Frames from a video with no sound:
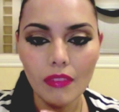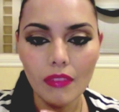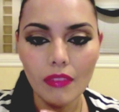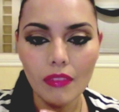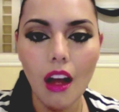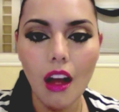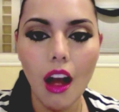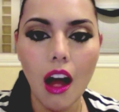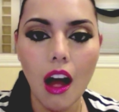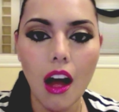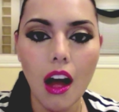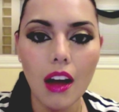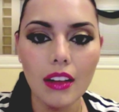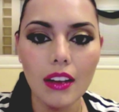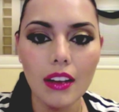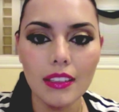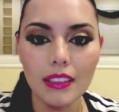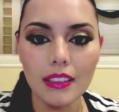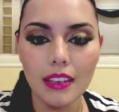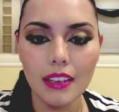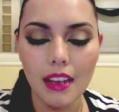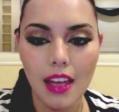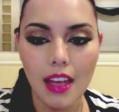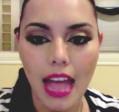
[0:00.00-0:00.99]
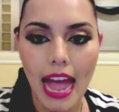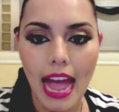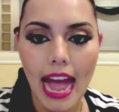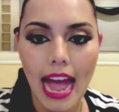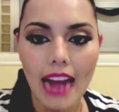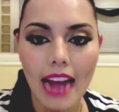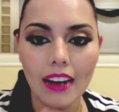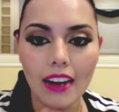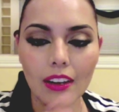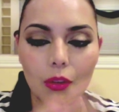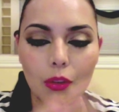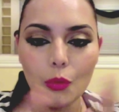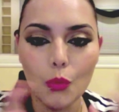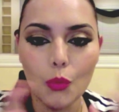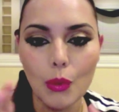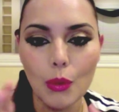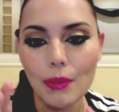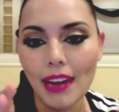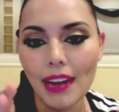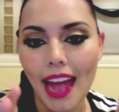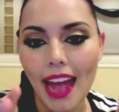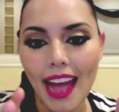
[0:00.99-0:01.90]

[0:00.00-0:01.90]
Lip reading: on women